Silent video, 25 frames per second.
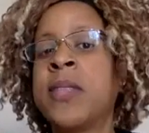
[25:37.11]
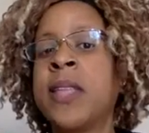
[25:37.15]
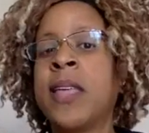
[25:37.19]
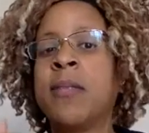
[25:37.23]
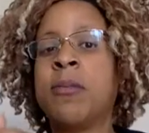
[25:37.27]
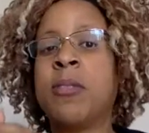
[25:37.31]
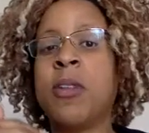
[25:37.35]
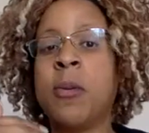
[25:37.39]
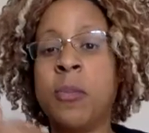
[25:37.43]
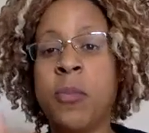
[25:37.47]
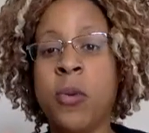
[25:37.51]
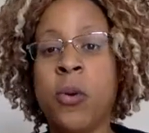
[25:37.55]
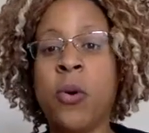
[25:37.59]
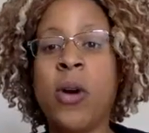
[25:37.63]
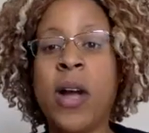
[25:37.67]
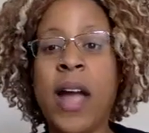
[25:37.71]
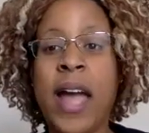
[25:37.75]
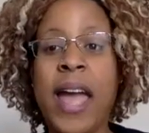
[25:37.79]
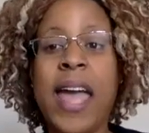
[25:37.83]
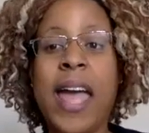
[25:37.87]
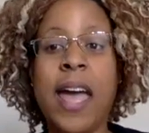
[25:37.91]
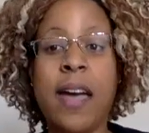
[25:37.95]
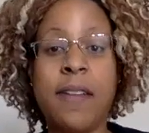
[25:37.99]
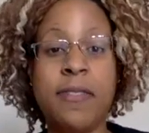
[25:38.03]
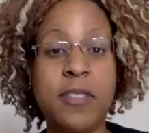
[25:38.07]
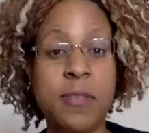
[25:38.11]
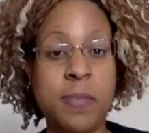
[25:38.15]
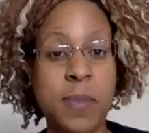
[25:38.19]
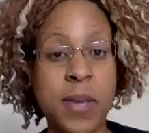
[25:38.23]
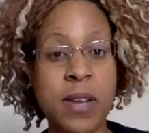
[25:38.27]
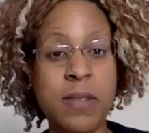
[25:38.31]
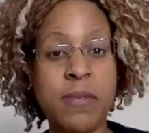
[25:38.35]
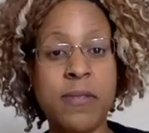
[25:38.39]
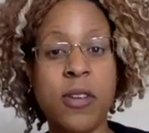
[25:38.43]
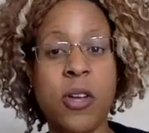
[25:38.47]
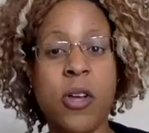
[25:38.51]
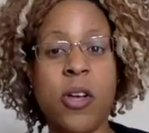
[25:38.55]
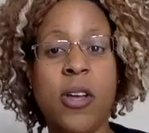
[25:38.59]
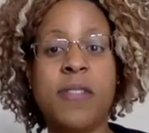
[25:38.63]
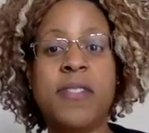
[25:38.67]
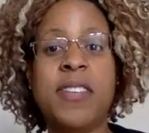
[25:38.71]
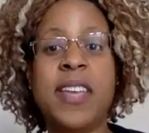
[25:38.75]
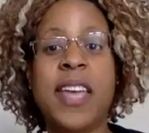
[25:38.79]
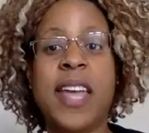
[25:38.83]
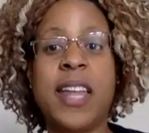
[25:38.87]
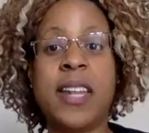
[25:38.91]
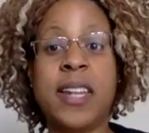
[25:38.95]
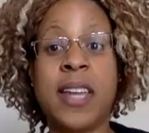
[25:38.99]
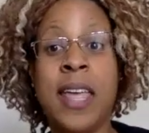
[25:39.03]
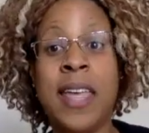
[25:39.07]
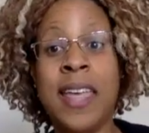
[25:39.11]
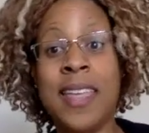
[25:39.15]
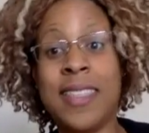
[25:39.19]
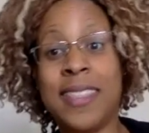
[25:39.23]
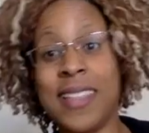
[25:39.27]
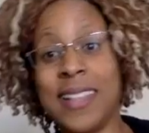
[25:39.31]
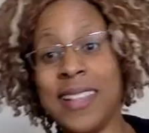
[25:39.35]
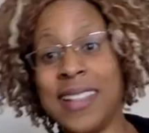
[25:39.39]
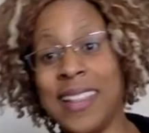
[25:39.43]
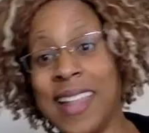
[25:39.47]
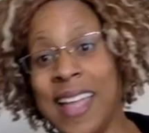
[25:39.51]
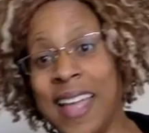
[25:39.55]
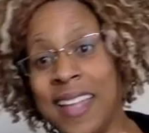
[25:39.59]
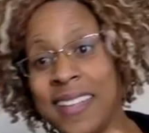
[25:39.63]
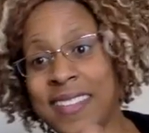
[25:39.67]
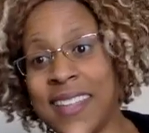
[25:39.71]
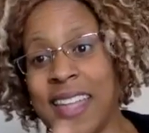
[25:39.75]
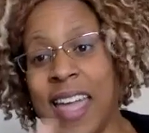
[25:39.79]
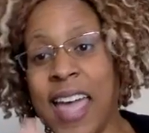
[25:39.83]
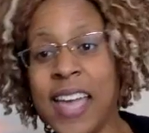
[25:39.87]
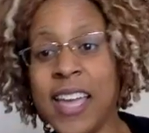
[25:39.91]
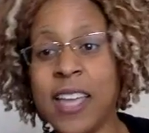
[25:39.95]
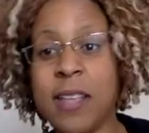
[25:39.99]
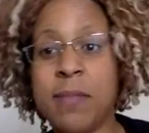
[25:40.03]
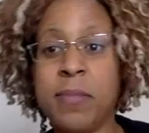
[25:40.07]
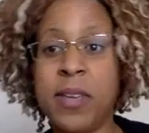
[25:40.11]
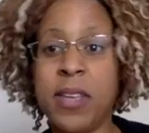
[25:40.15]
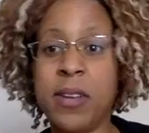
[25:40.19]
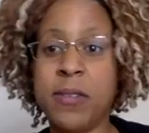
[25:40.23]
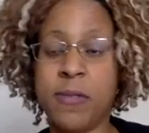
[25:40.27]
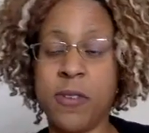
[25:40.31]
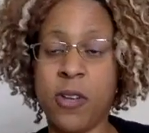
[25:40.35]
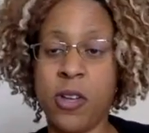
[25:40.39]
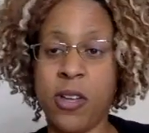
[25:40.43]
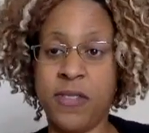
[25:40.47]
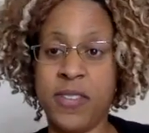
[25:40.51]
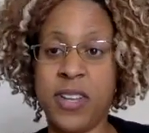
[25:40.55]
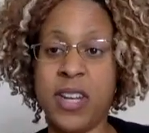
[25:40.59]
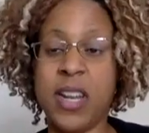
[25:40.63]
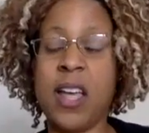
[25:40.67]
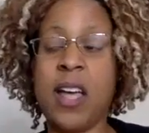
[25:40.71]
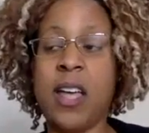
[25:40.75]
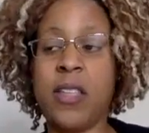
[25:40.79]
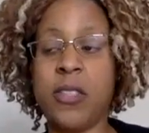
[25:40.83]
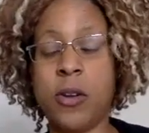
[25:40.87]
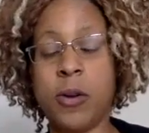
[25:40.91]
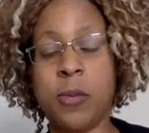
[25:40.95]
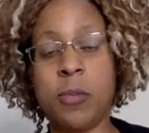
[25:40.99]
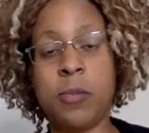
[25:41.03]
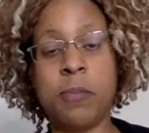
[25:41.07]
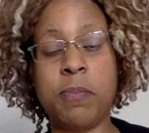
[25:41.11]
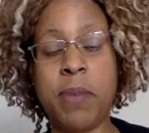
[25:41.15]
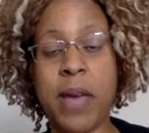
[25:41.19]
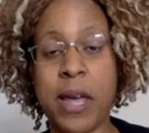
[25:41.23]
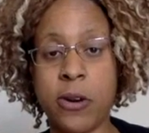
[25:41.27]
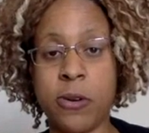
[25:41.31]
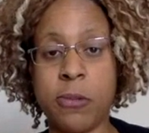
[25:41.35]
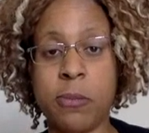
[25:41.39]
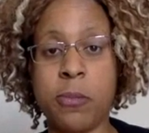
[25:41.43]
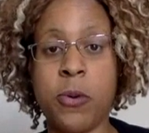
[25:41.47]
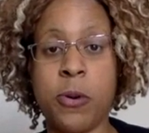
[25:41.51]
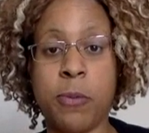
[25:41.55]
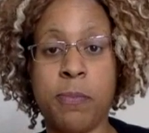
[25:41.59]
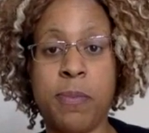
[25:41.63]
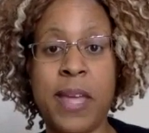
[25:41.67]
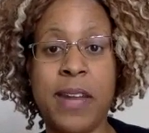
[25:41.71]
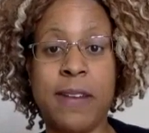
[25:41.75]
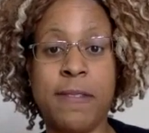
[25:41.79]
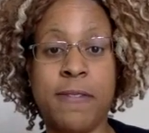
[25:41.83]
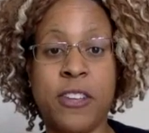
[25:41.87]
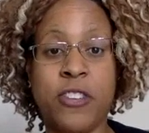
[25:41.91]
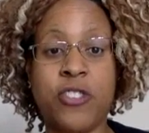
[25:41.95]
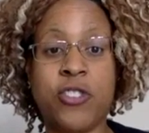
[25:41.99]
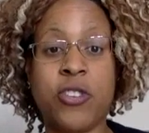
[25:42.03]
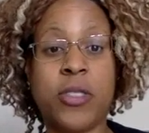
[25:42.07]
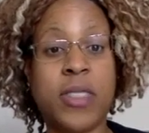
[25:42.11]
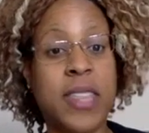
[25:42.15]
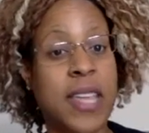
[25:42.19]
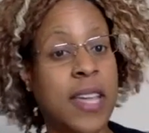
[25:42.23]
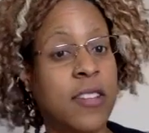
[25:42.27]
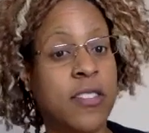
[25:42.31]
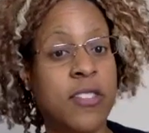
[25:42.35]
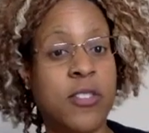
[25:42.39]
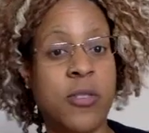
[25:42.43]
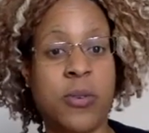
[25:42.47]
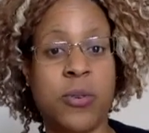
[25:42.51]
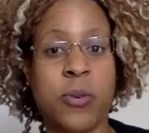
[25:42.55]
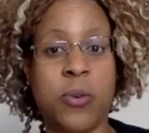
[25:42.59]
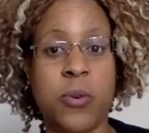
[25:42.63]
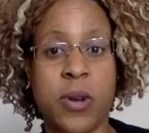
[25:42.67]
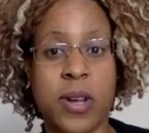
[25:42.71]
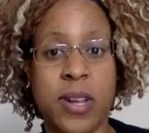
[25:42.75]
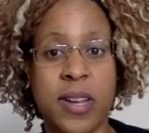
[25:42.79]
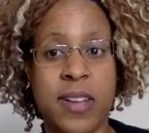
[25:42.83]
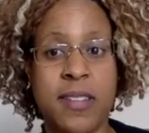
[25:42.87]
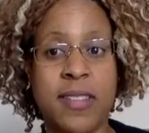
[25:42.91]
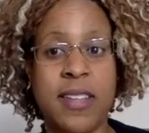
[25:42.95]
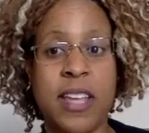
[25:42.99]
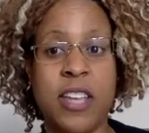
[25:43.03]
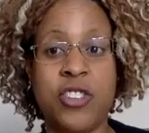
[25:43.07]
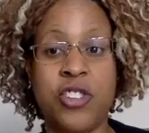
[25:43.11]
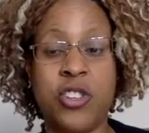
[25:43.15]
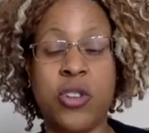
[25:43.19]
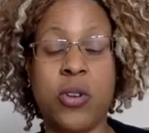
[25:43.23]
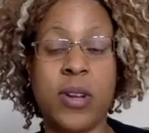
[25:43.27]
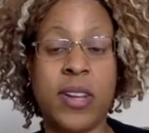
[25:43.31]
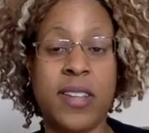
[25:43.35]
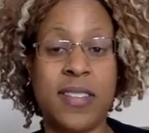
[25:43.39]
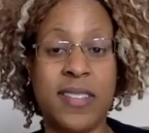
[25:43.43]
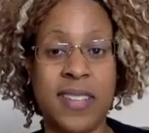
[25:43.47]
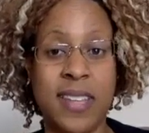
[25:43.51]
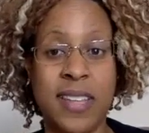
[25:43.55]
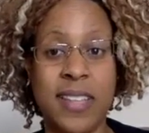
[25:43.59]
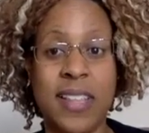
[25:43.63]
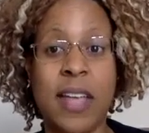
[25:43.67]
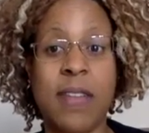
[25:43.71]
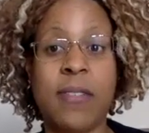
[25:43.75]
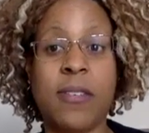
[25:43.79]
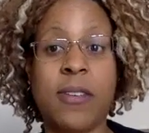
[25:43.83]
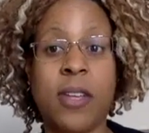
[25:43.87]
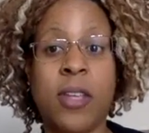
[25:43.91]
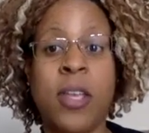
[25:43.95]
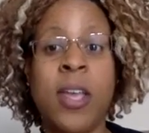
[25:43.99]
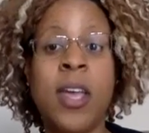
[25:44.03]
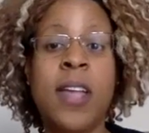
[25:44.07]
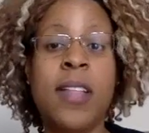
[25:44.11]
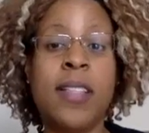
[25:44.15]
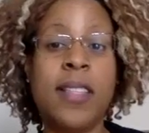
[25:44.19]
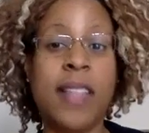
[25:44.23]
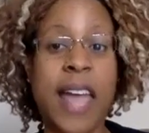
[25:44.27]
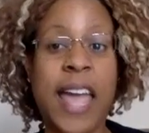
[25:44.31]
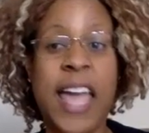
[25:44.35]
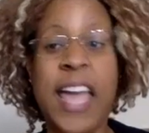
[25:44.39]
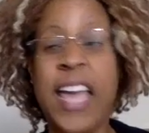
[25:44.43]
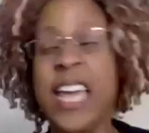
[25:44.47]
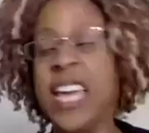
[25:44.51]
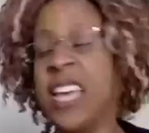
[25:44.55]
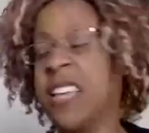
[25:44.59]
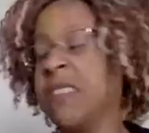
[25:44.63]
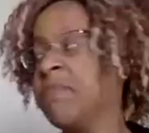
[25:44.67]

The more I have to be involved in, the less I can be involved in other better, more beneficial things to an organization on a C-level, like